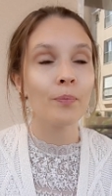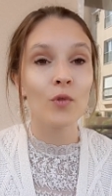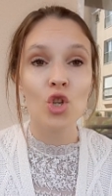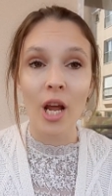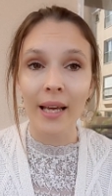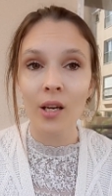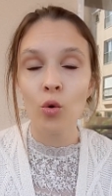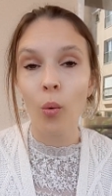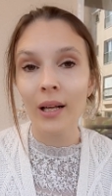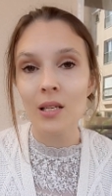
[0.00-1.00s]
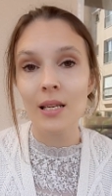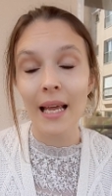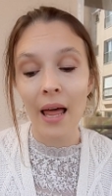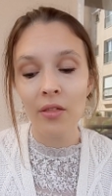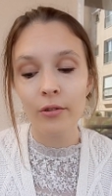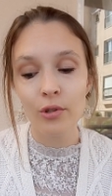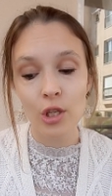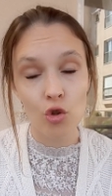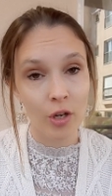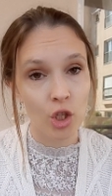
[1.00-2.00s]
checking once again the
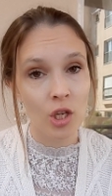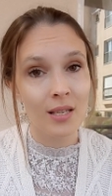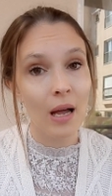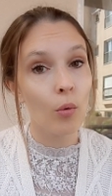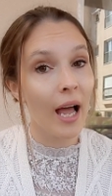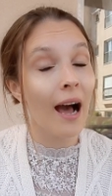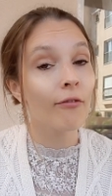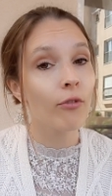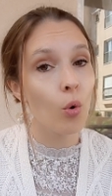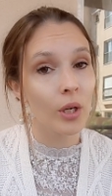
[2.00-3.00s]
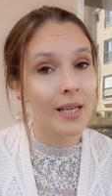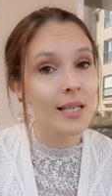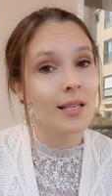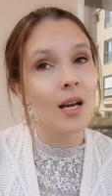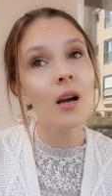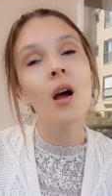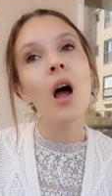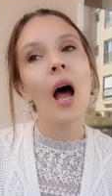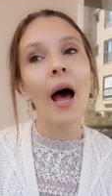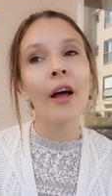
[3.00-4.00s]
restrictions that we have for Easter
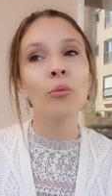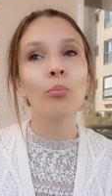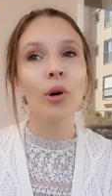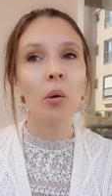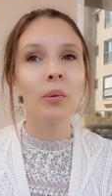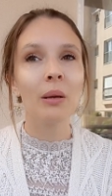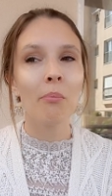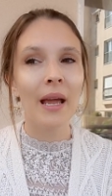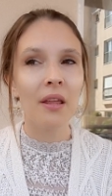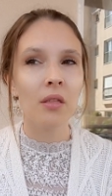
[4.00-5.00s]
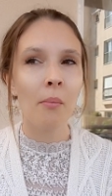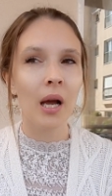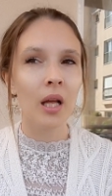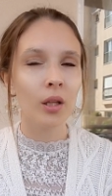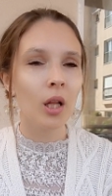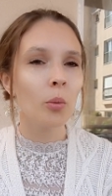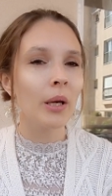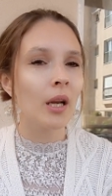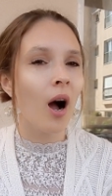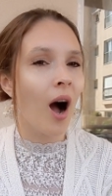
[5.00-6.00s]
and probably make them a little
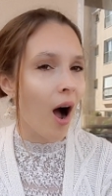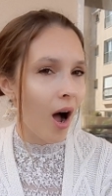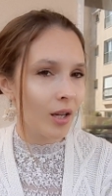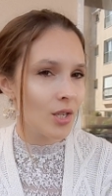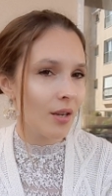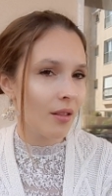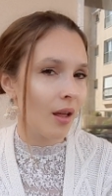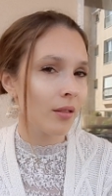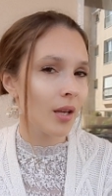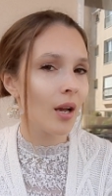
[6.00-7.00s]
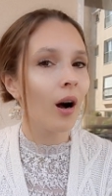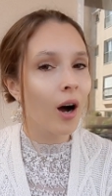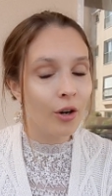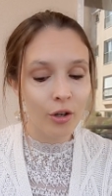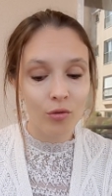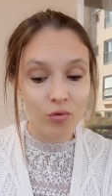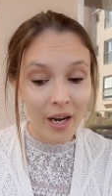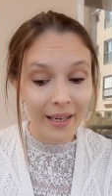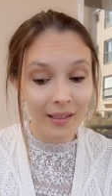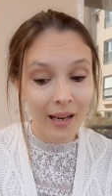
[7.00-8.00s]
bit harder than they are
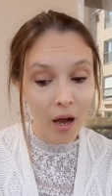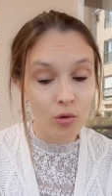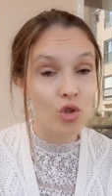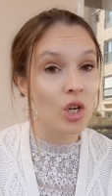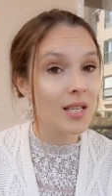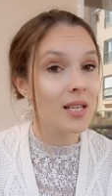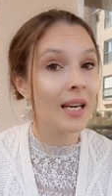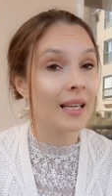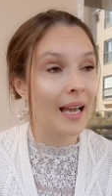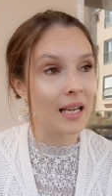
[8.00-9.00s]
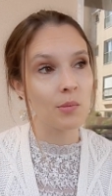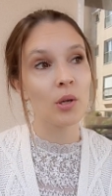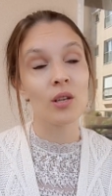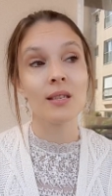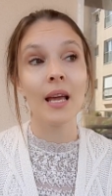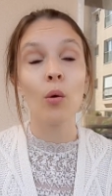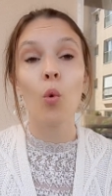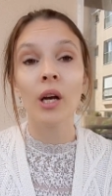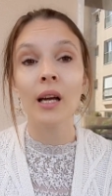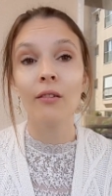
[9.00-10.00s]
right now, just in case, because they
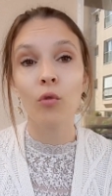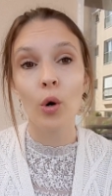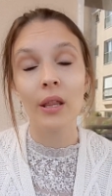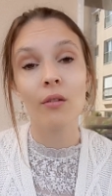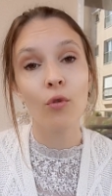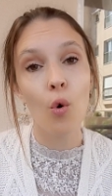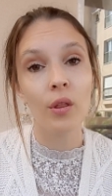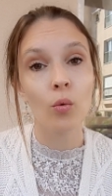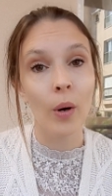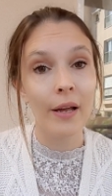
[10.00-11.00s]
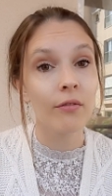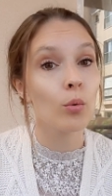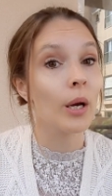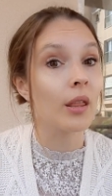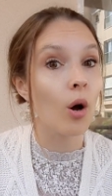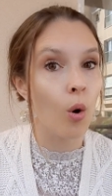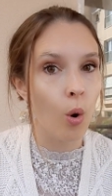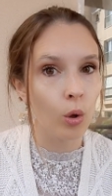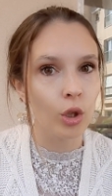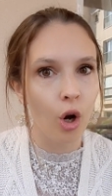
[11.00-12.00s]
want to avoid the fourth wave with
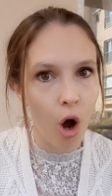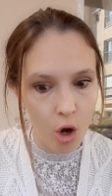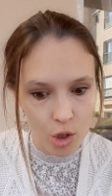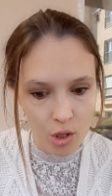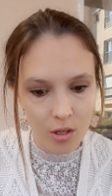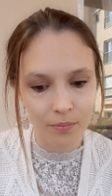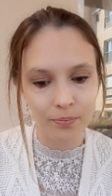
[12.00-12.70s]
all costs.